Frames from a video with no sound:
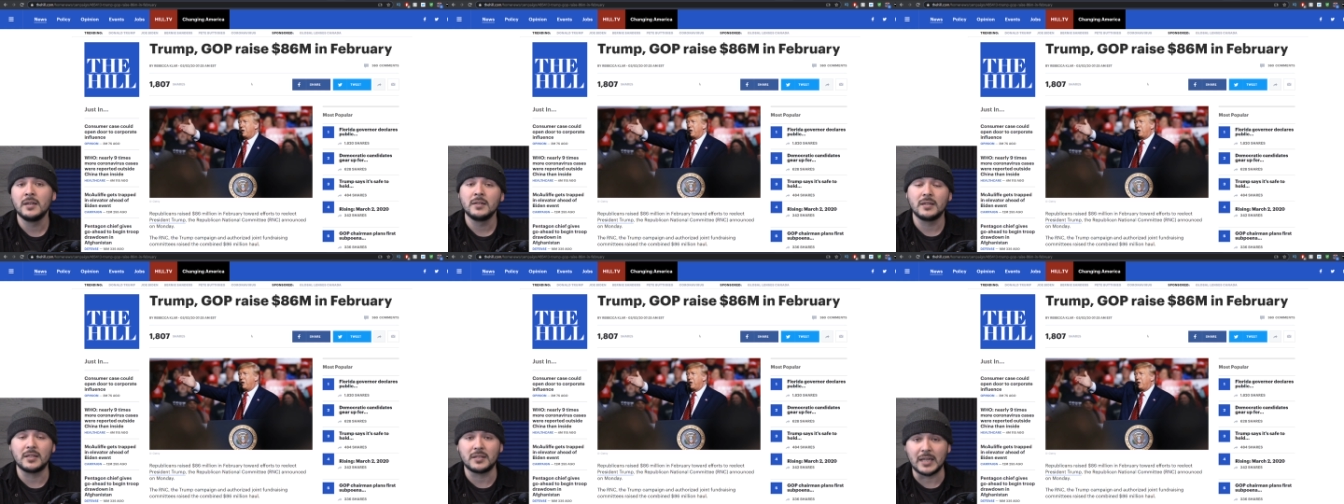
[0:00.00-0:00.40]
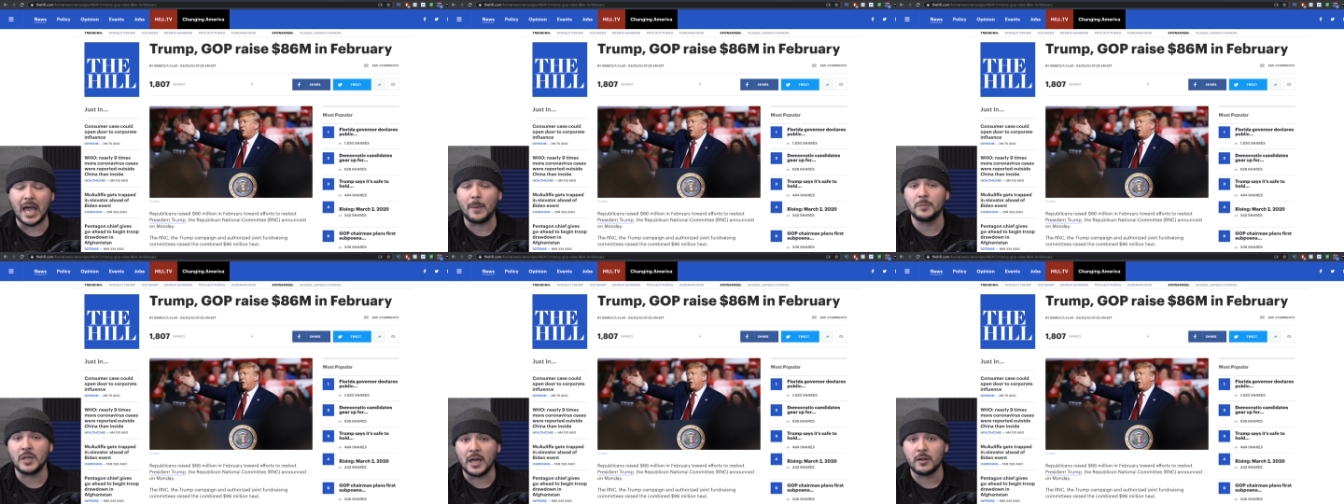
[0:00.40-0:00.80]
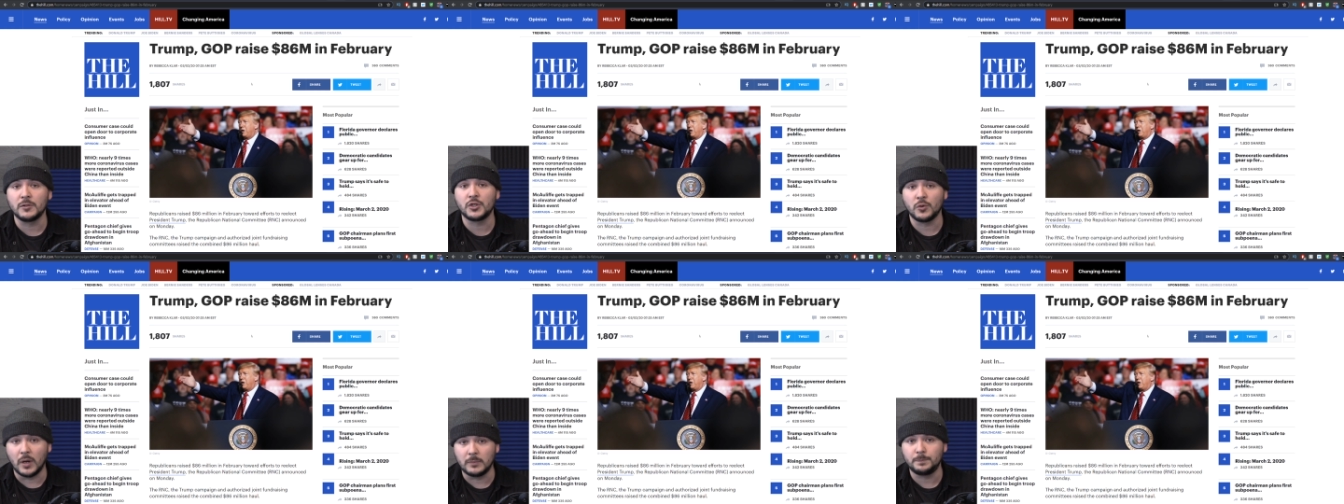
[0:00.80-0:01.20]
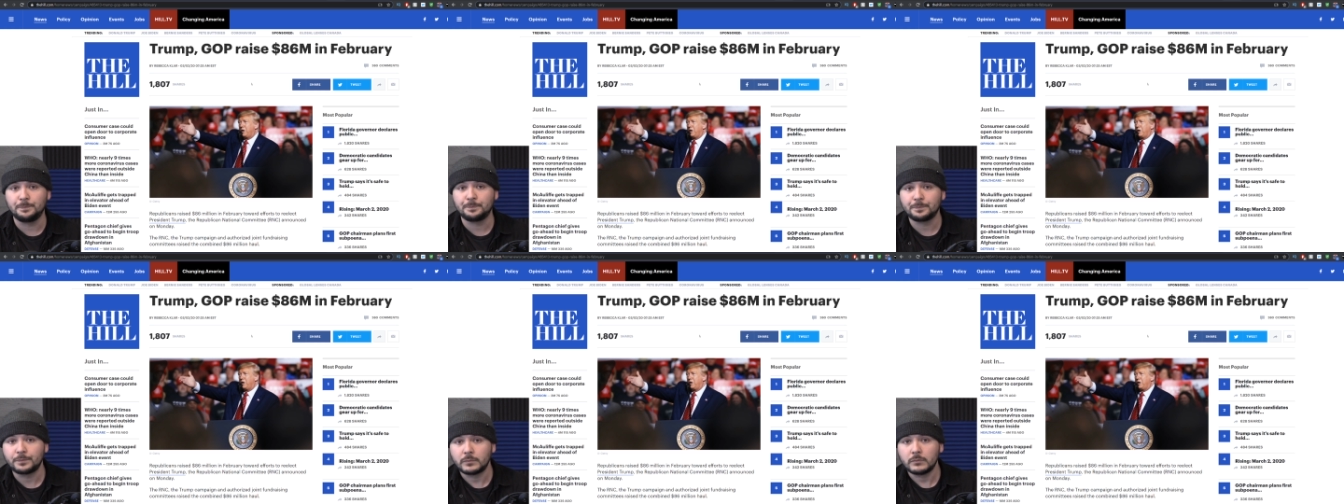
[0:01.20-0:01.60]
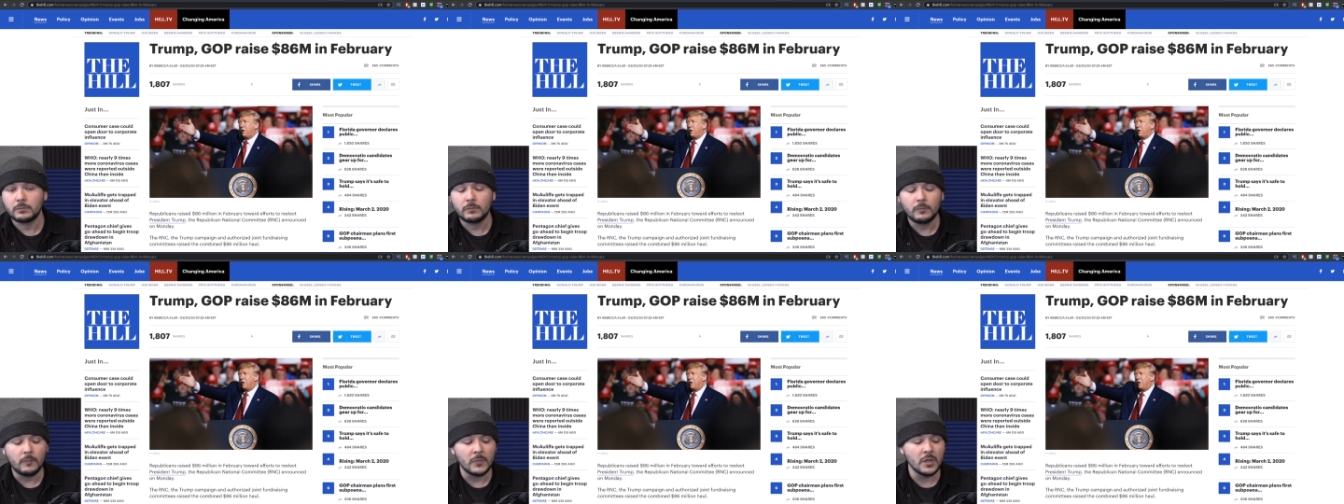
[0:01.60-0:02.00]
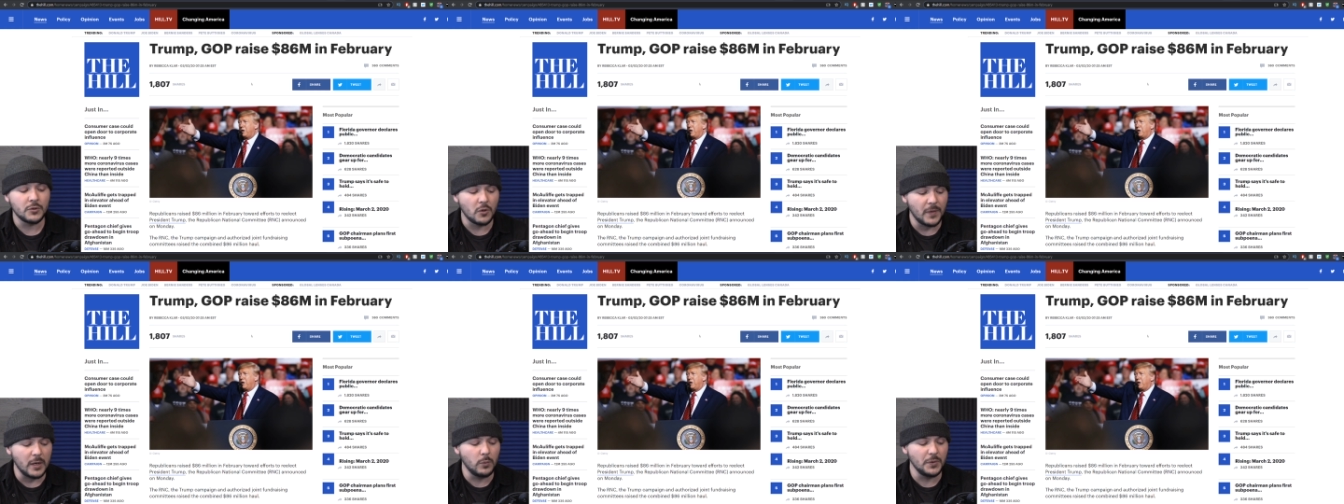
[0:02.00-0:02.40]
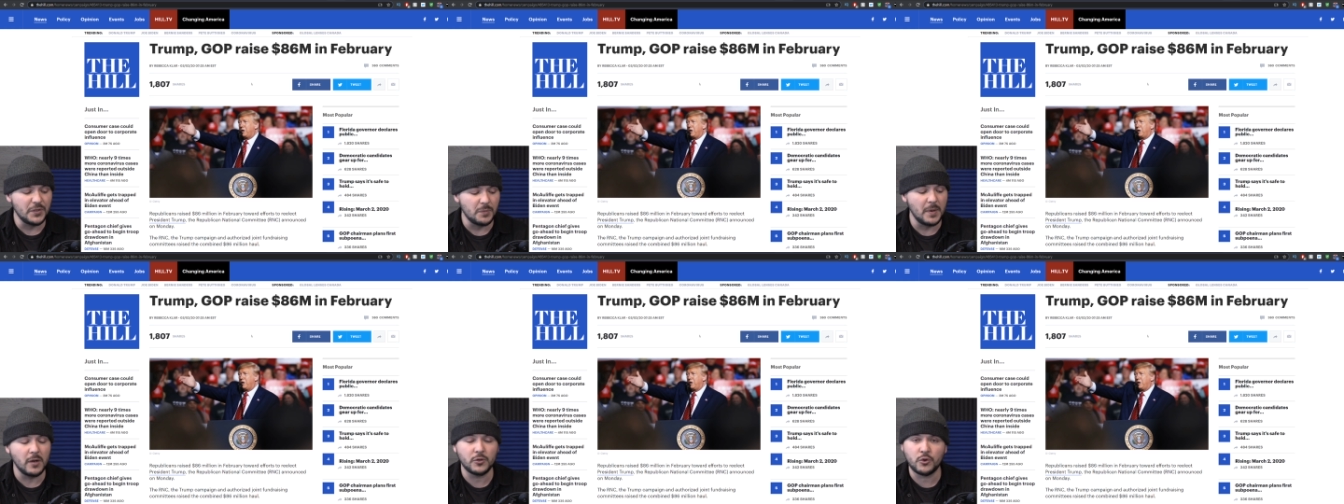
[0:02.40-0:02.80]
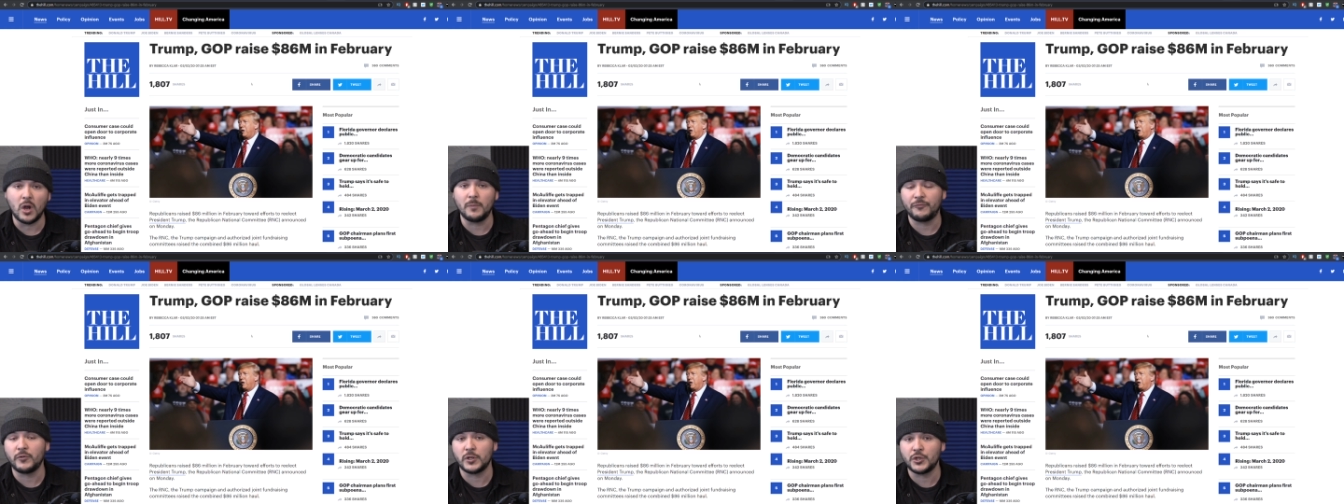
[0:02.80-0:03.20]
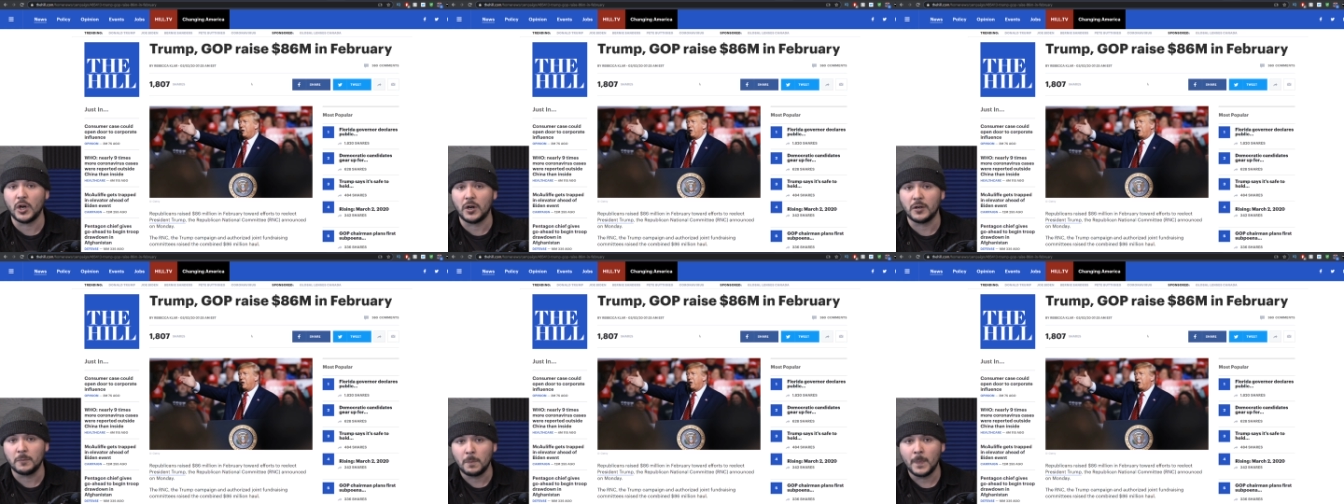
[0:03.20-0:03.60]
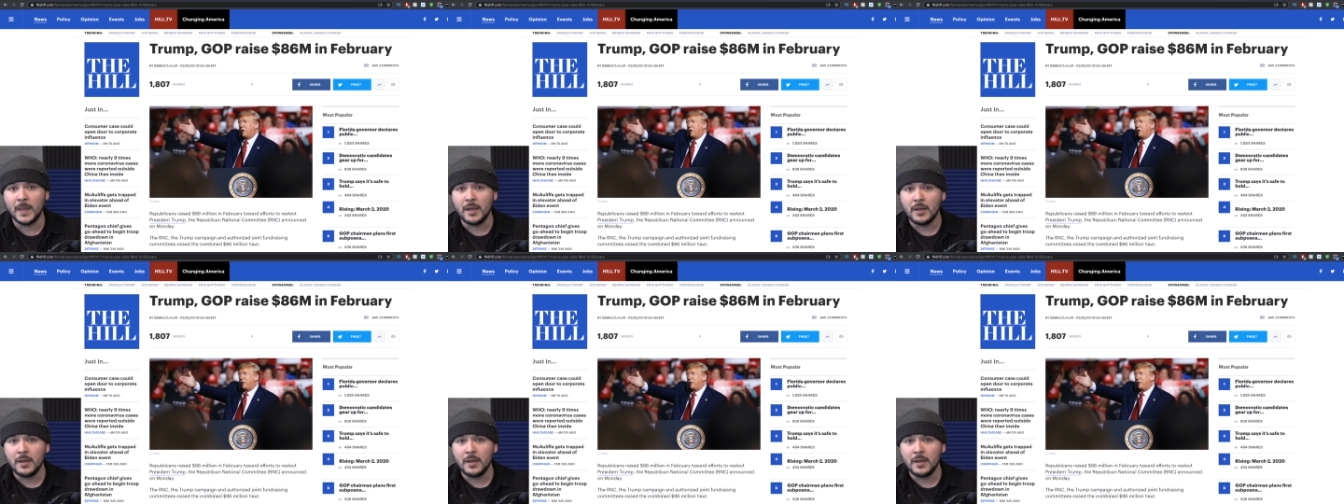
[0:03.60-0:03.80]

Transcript: to stop Donald Trump. So they will smear Trump for sure.